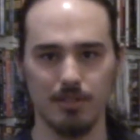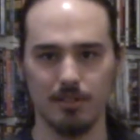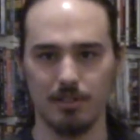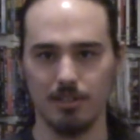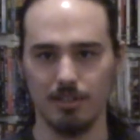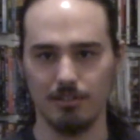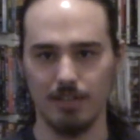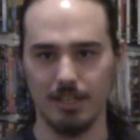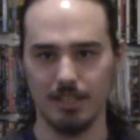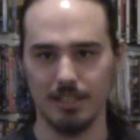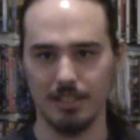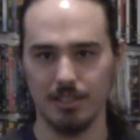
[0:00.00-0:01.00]
and
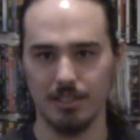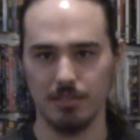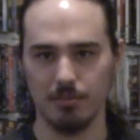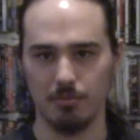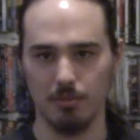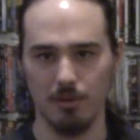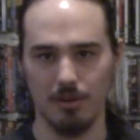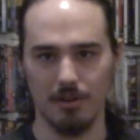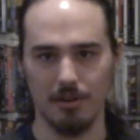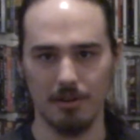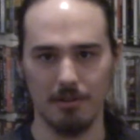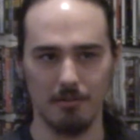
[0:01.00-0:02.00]
Colossus
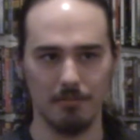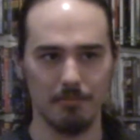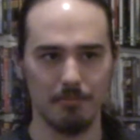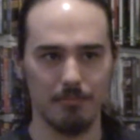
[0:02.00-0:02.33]
were